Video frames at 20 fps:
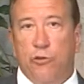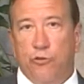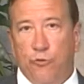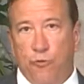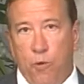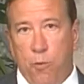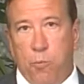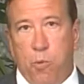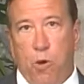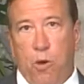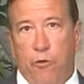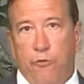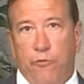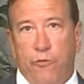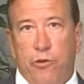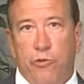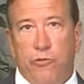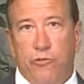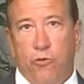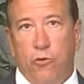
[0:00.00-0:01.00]
football
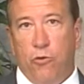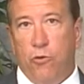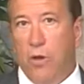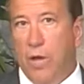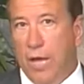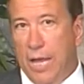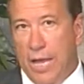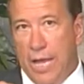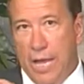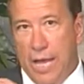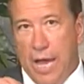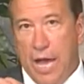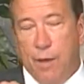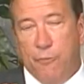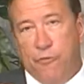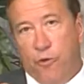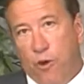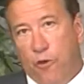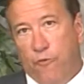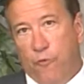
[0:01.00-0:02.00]
official, I'm
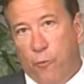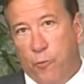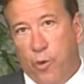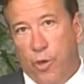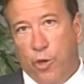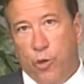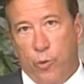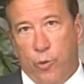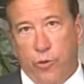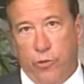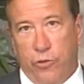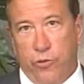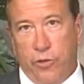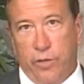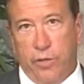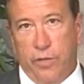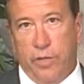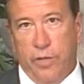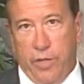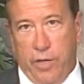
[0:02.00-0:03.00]
very familiar with
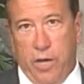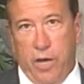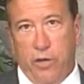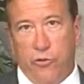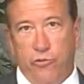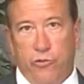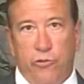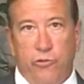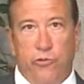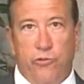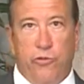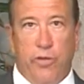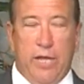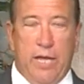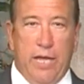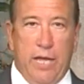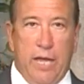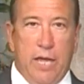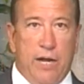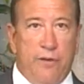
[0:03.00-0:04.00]
concussions,
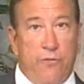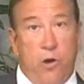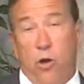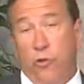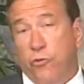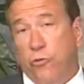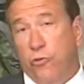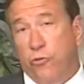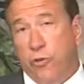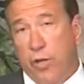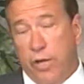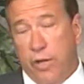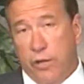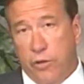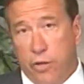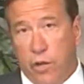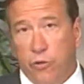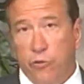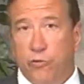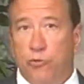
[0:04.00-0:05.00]
and I've also seen it
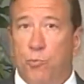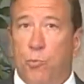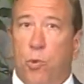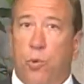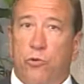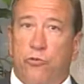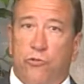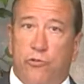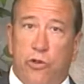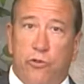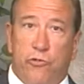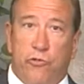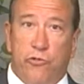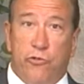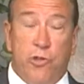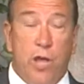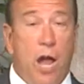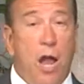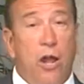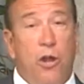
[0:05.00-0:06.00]
in other sports such as
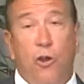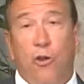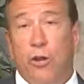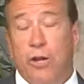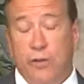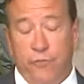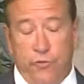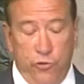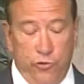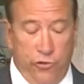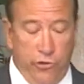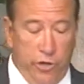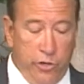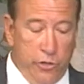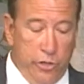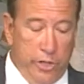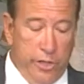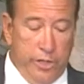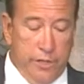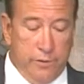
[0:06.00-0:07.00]
soccer and even
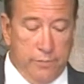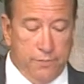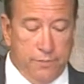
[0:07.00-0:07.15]
cheerleading.